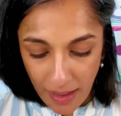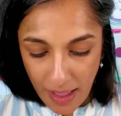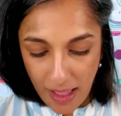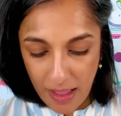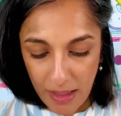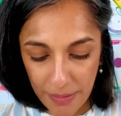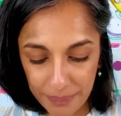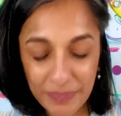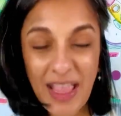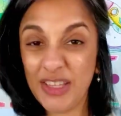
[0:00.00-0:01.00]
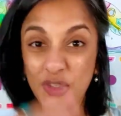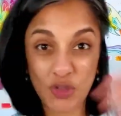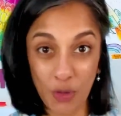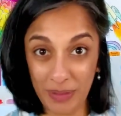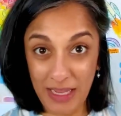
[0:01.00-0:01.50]
and
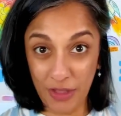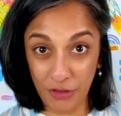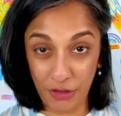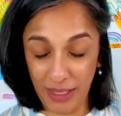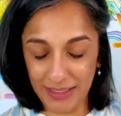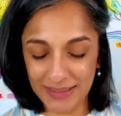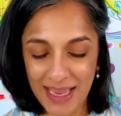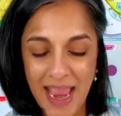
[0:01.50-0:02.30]
so many other things.